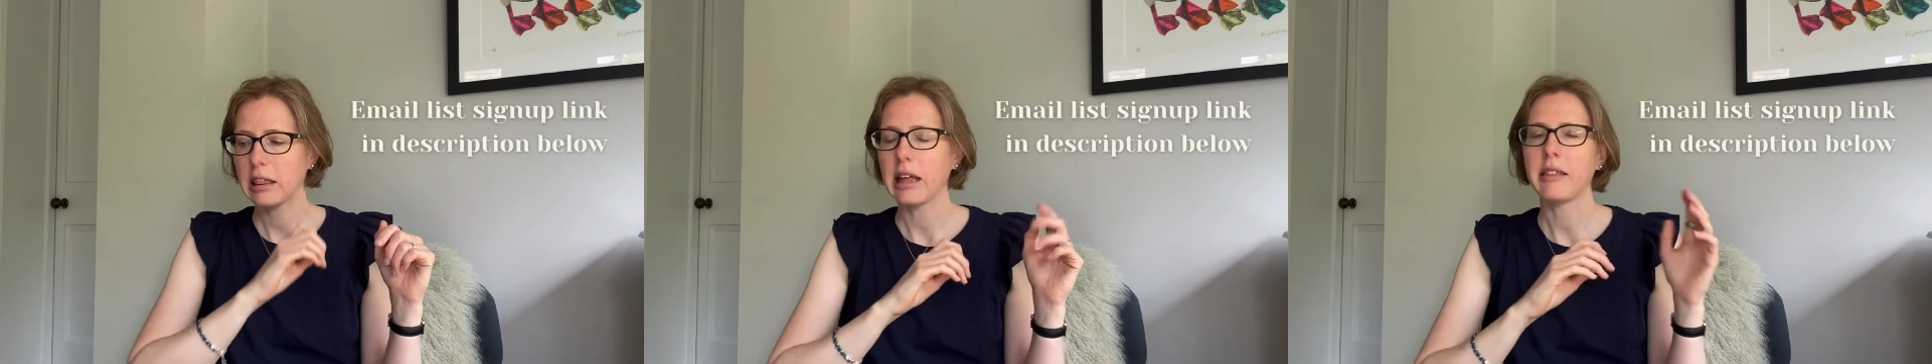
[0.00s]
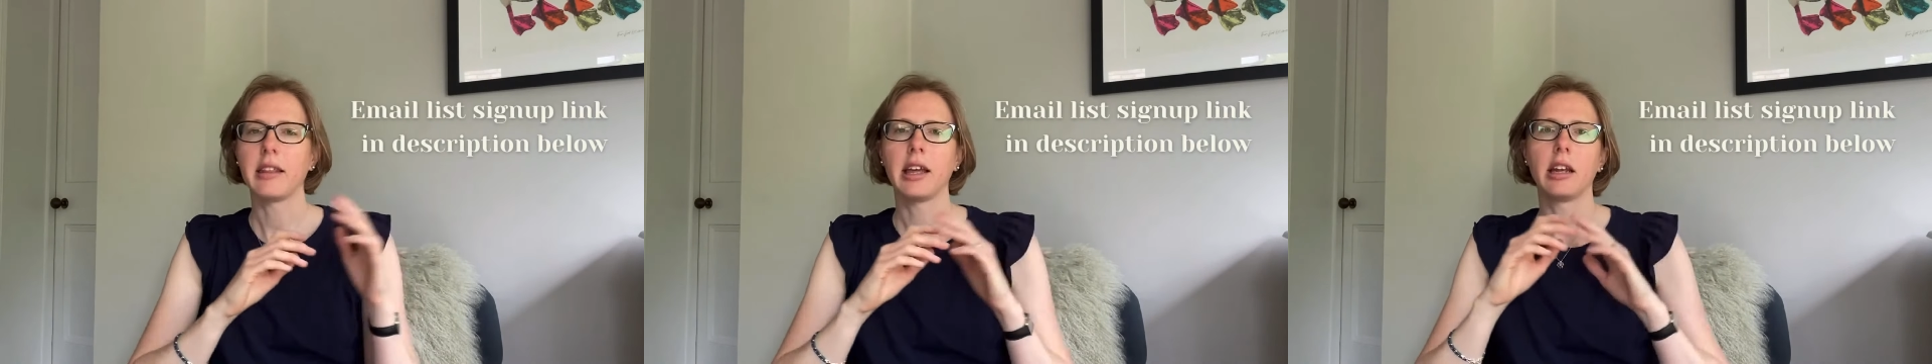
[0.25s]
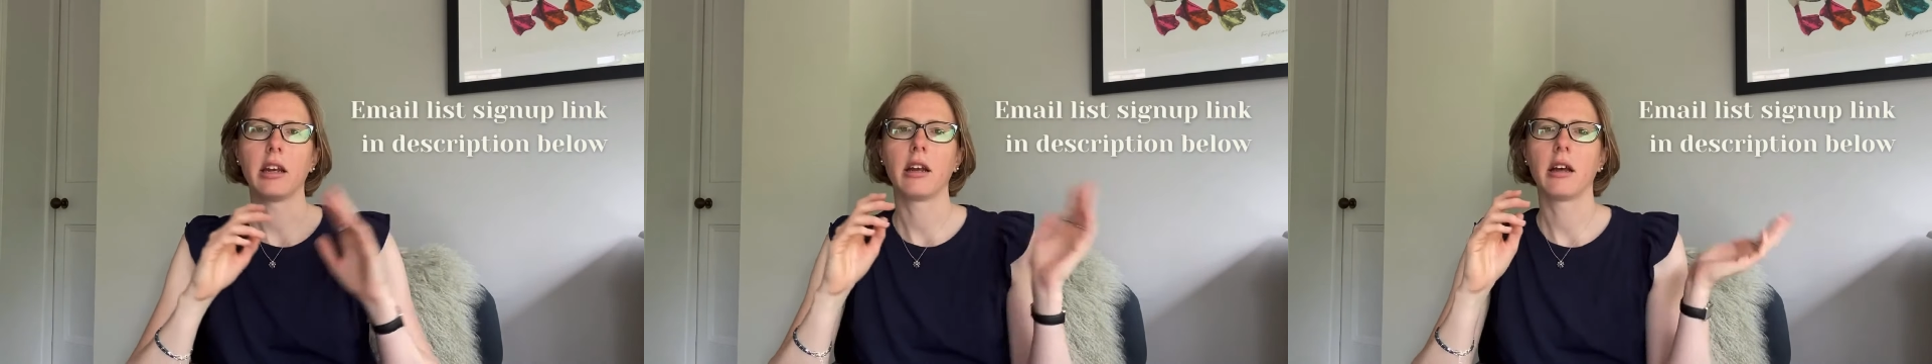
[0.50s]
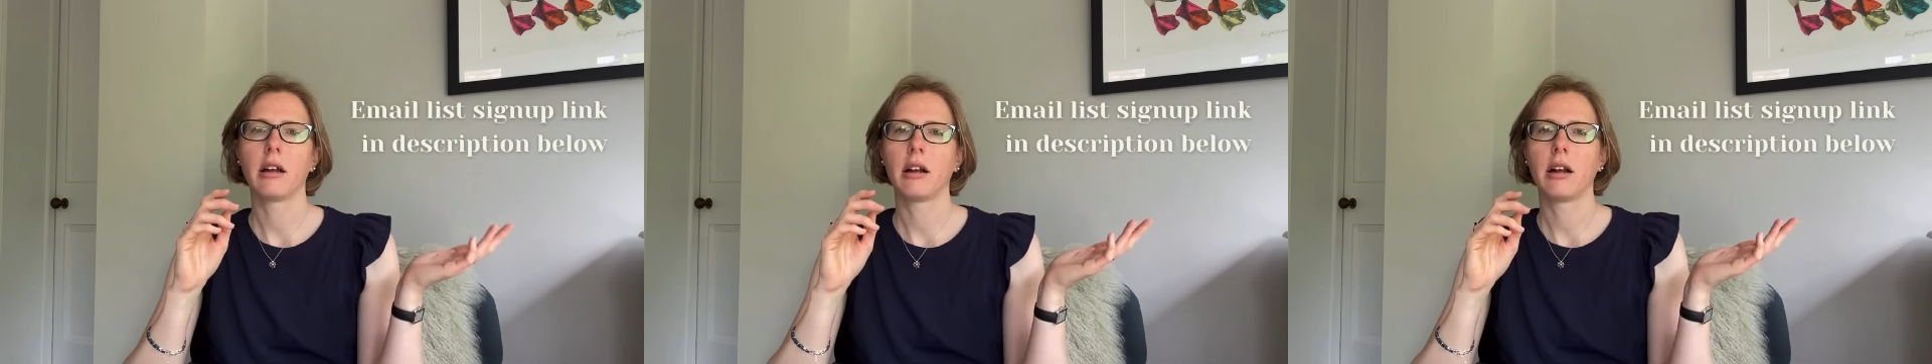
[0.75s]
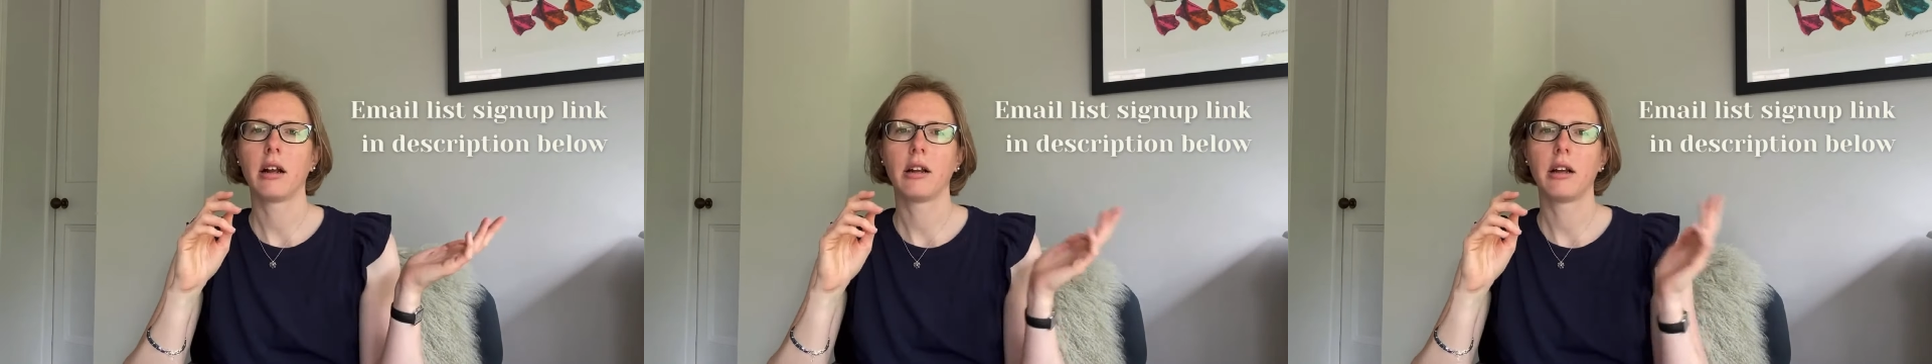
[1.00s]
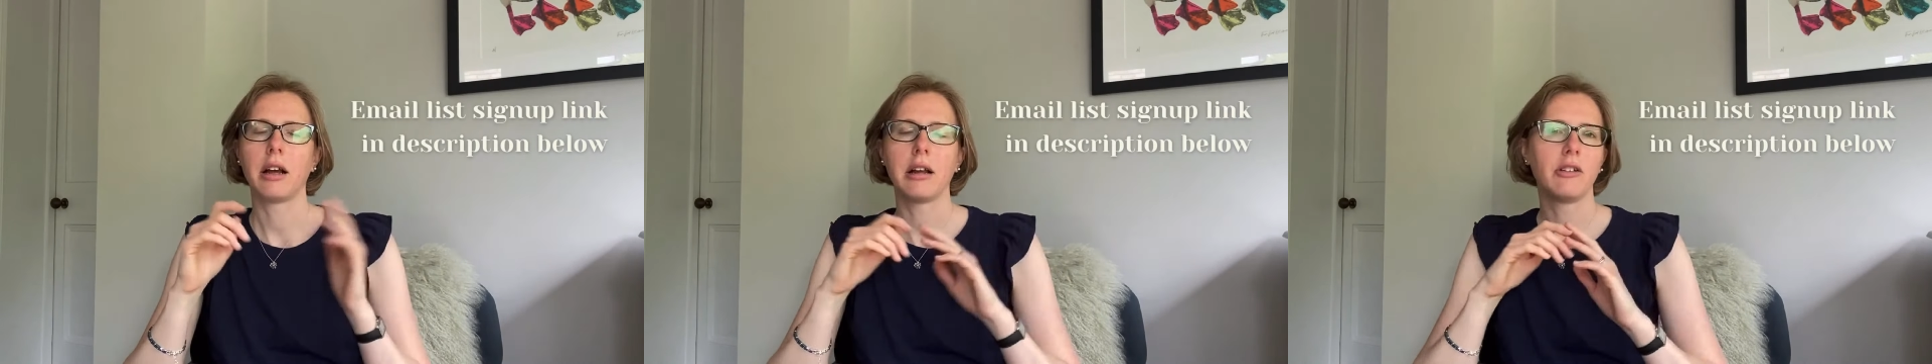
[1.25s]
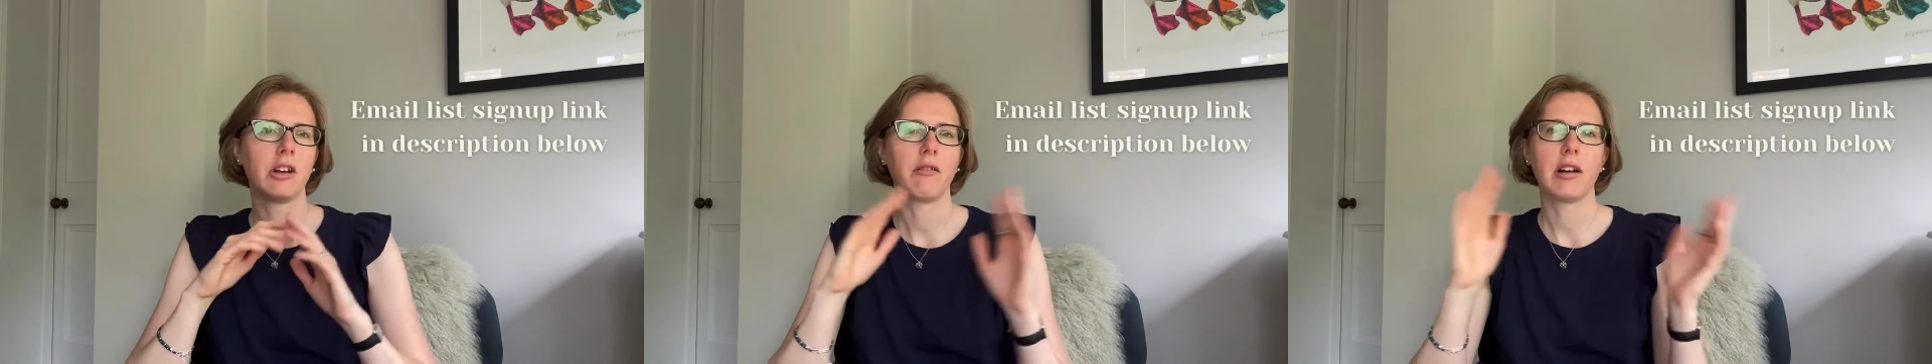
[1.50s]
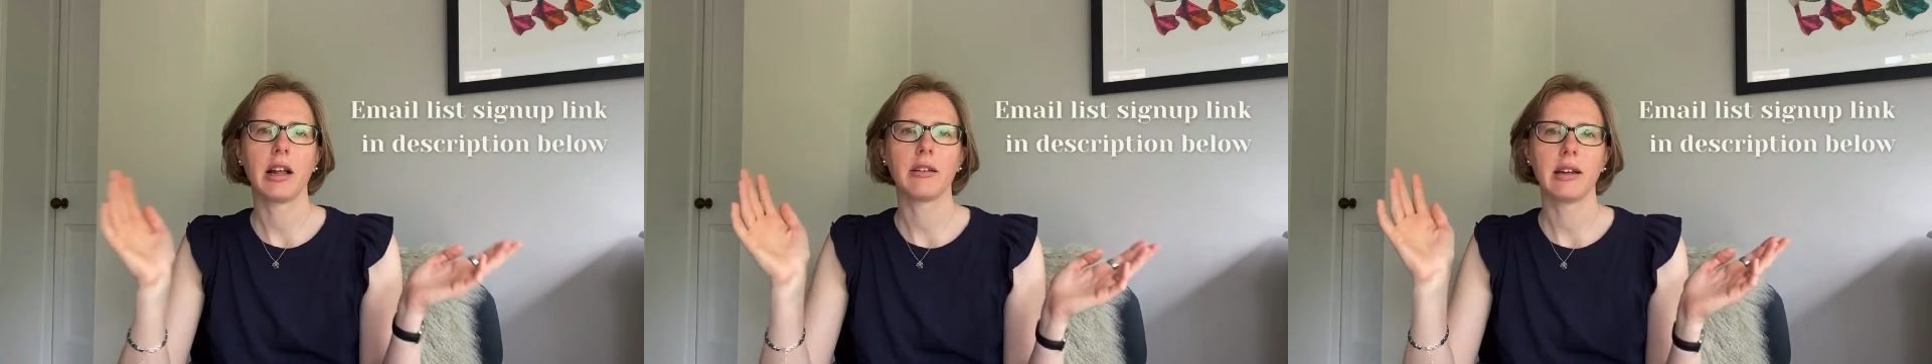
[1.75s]
And then I
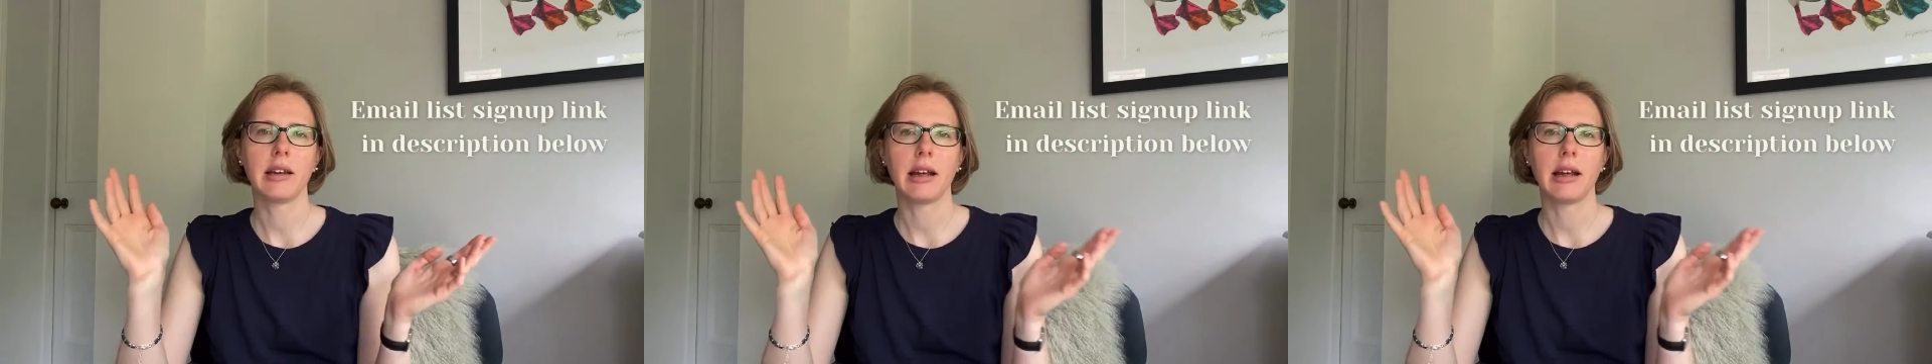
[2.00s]
send